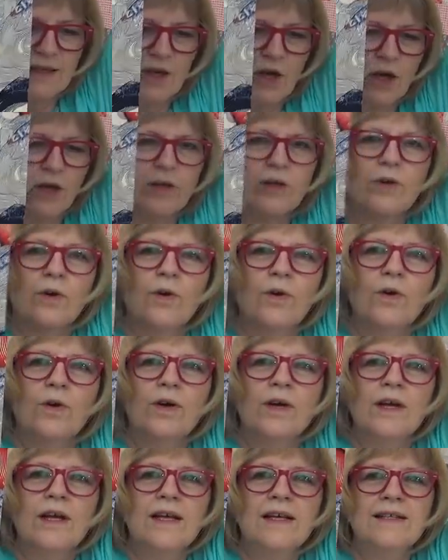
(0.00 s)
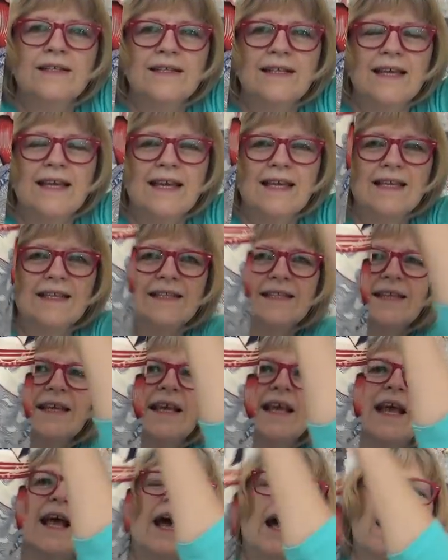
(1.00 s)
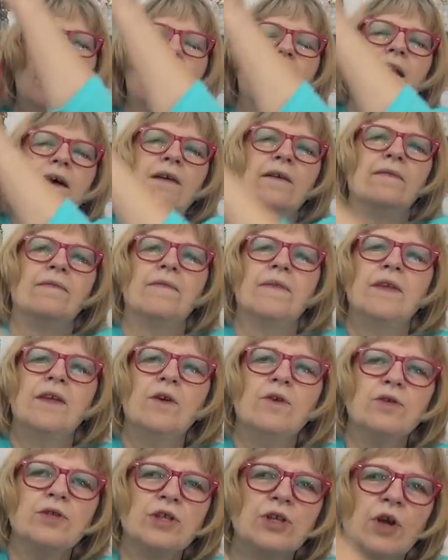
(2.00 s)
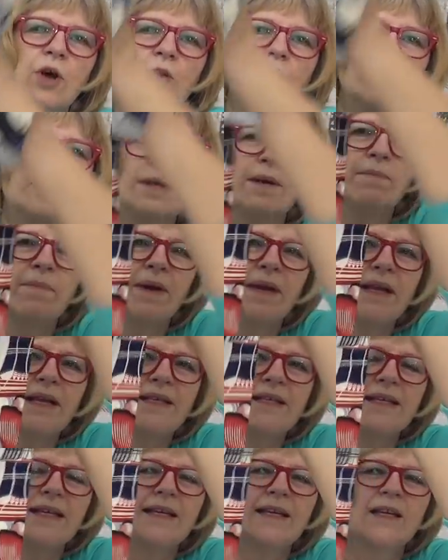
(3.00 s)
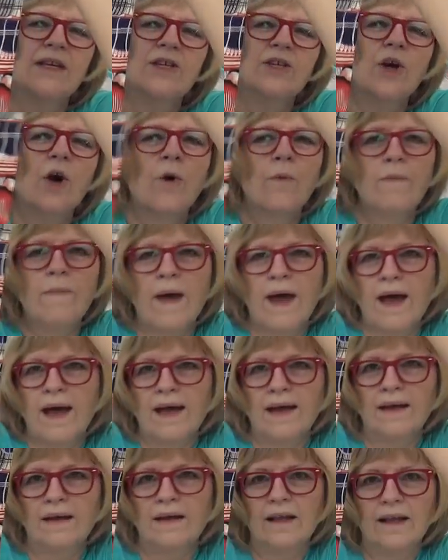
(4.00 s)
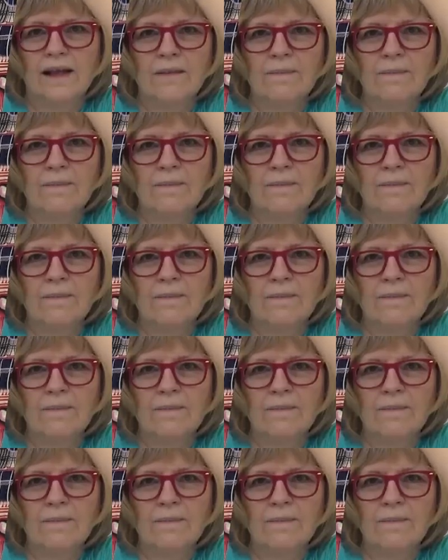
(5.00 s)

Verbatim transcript: nautical scenes. Uh, years ago, somebody did a tote bag, like